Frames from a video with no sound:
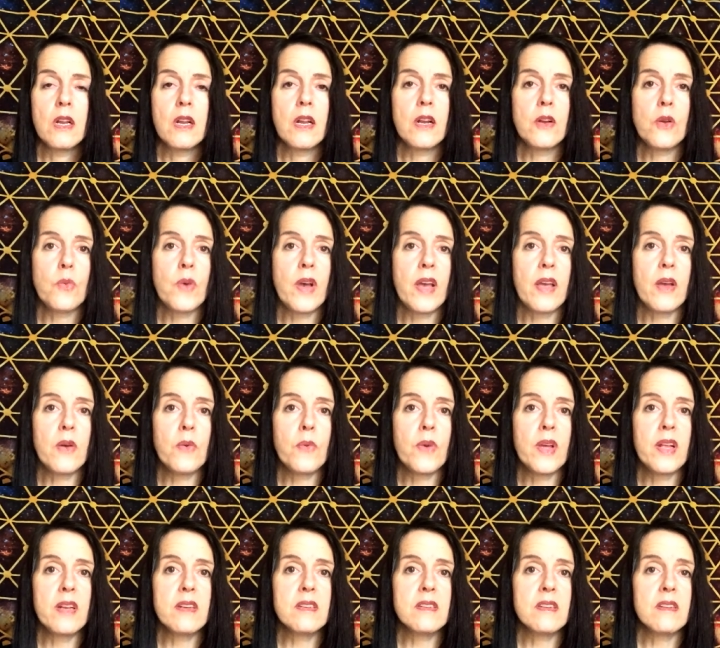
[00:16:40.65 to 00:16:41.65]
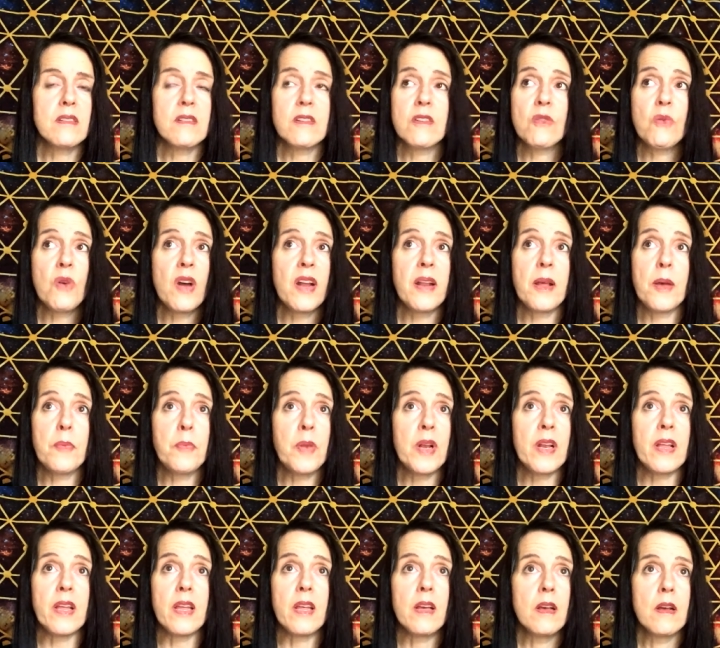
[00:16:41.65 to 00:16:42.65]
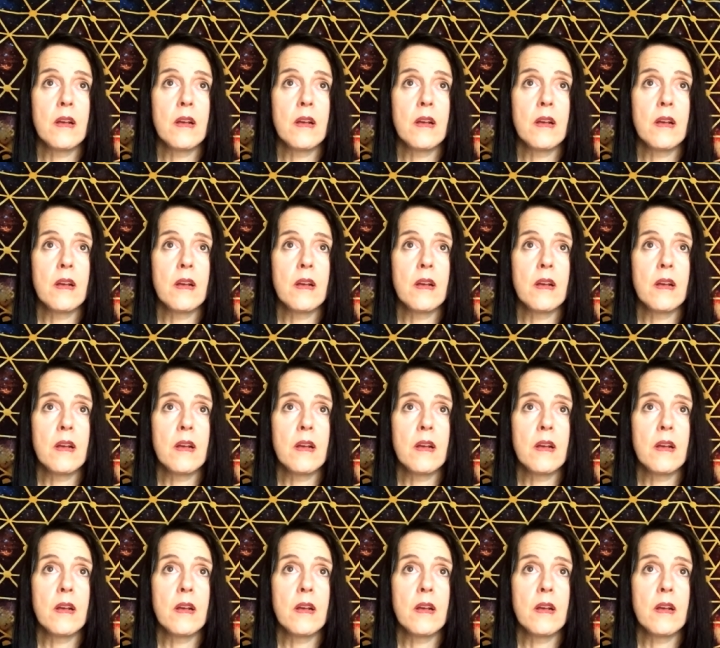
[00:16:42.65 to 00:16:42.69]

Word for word: And away it went, quite happily.